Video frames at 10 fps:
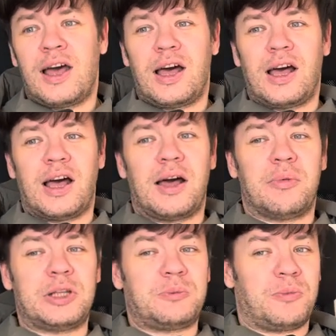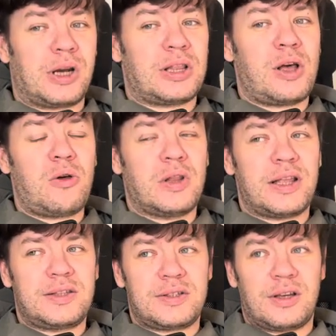But right now,
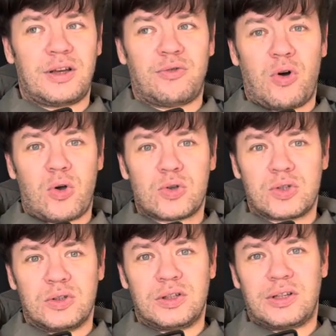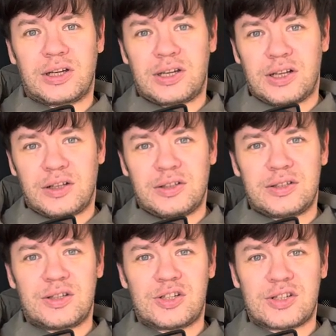let's focus on the technical
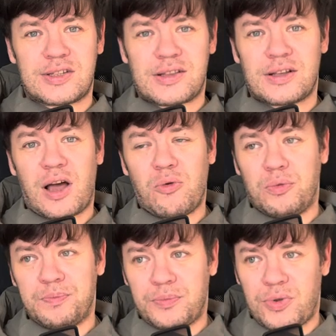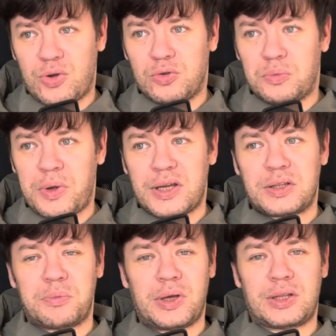decisions and how we could make
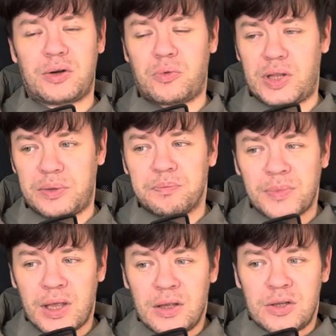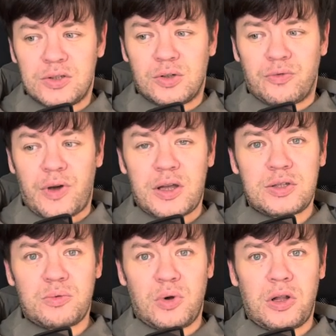the better one. So
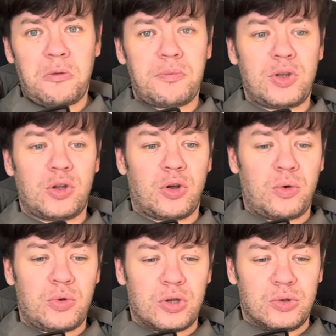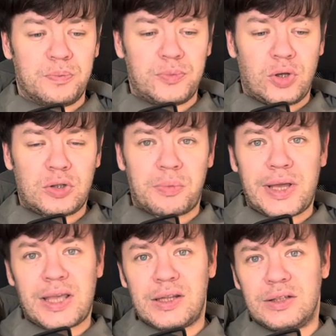first of all, you're not
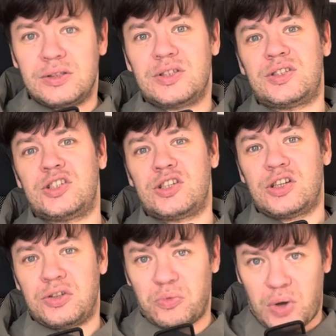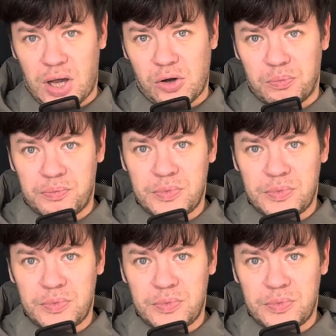making the decision in a vacuum.